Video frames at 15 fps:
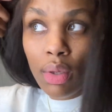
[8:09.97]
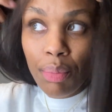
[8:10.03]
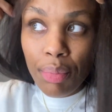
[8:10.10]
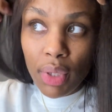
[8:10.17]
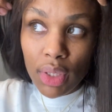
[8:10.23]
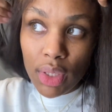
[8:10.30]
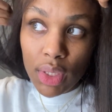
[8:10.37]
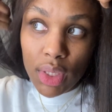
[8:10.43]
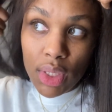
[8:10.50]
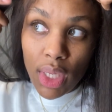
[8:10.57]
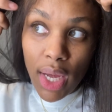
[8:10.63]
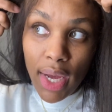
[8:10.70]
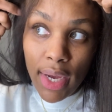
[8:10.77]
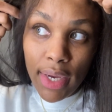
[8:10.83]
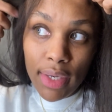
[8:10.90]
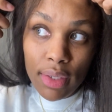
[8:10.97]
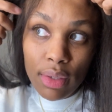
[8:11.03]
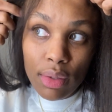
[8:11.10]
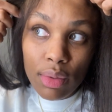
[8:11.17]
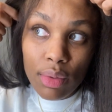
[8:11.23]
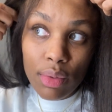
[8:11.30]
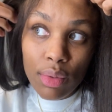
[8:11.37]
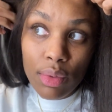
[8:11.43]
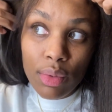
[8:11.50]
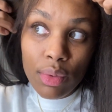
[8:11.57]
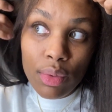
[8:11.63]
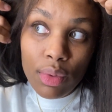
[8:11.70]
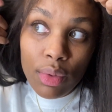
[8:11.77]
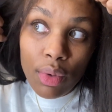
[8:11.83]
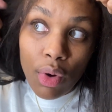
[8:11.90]
but the side
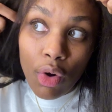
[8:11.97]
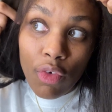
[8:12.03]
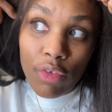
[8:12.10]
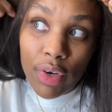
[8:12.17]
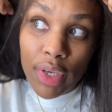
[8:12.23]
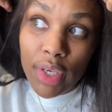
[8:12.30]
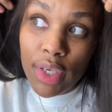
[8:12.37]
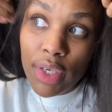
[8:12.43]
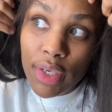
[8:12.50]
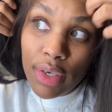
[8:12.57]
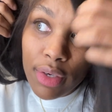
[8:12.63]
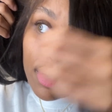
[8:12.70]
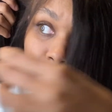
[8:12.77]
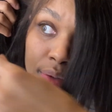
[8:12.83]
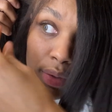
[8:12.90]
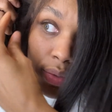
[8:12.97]
over here,